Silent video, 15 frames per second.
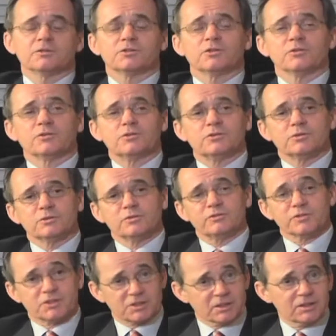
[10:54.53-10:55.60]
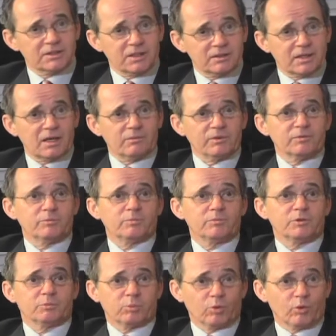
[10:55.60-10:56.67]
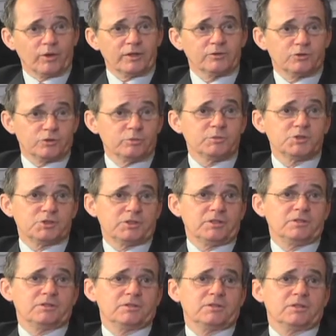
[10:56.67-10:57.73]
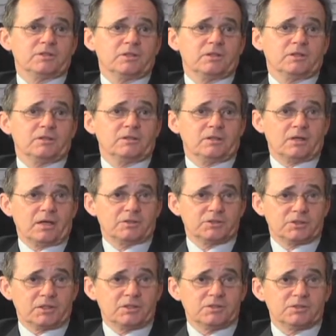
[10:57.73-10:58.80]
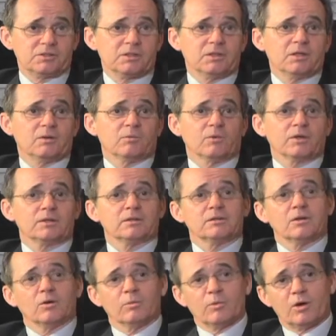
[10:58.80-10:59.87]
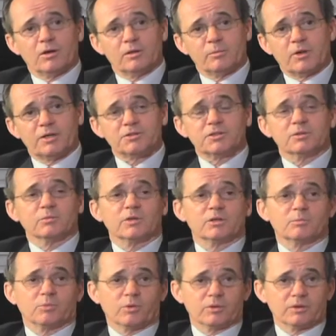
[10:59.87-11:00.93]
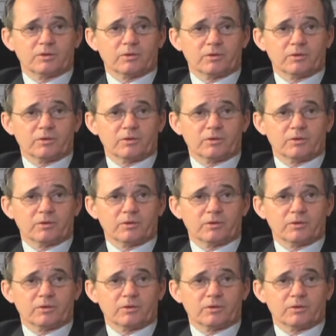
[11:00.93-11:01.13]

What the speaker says: To facilitate that, we've deployed two machines in the United States, one in Omaha, Nebraska, and one in Portland,